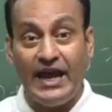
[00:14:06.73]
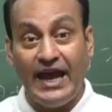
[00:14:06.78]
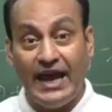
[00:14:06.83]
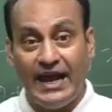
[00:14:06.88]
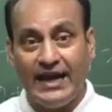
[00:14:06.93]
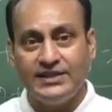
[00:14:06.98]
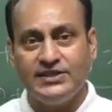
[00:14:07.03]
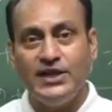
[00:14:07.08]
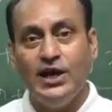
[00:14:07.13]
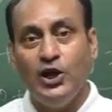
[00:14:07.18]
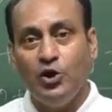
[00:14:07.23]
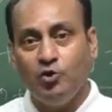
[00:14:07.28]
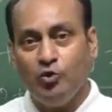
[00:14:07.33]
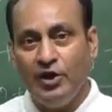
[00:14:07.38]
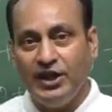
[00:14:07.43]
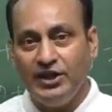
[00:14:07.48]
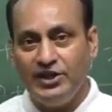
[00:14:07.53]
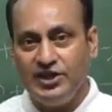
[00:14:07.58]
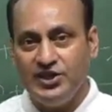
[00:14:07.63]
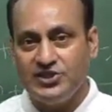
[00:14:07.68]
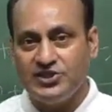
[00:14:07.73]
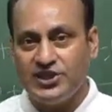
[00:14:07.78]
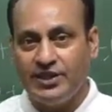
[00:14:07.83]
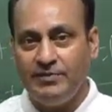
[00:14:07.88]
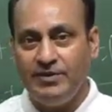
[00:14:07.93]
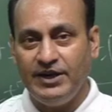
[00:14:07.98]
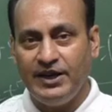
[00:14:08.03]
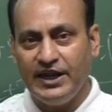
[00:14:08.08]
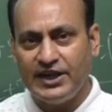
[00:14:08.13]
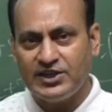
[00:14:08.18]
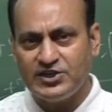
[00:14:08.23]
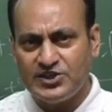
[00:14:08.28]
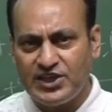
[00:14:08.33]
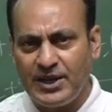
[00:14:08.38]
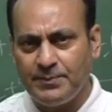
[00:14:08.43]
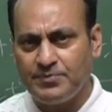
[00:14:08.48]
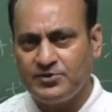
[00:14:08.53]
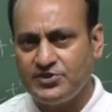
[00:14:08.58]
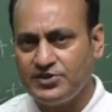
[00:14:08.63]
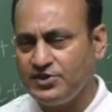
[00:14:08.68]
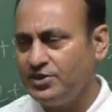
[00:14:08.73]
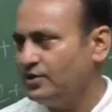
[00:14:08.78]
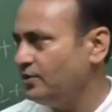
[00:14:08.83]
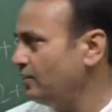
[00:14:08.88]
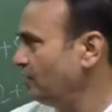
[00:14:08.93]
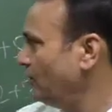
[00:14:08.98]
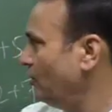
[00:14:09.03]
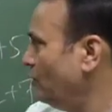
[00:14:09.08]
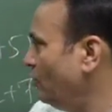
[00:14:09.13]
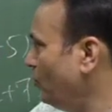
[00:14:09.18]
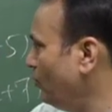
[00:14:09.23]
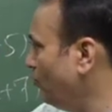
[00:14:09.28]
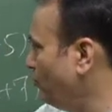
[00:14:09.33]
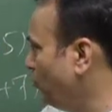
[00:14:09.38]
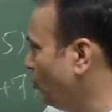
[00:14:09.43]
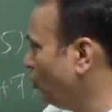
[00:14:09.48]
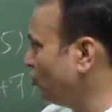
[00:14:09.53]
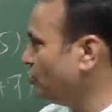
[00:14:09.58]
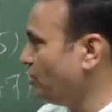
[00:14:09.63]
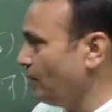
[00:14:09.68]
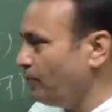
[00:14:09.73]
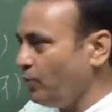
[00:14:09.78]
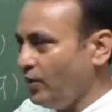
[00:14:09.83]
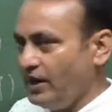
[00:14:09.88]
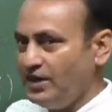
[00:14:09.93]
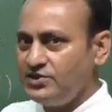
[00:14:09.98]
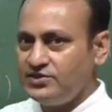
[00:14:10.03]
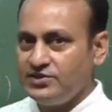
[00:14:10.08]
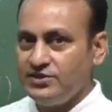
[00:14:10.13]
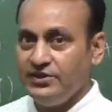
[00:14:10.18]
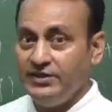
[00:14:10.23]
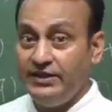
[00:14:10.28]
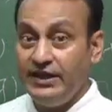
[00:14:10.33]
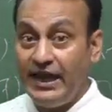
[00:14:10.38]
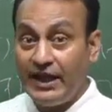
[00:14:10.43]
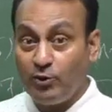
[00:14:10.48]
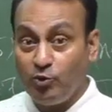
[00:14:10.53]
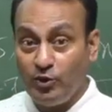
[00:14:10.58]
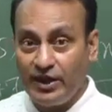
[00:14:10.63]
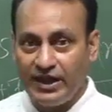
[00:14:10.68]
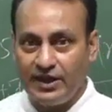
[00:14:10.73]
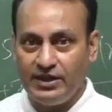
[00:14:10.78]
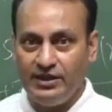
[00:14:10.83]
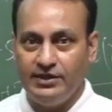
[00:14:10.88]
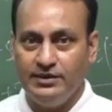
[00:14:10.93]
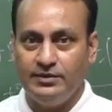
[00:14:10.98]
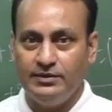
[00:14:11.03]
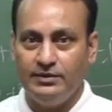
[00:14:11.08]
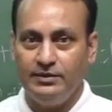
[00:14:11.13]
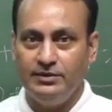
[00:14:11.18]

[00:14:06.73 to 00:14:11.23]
as 27 accepts both the points accurately,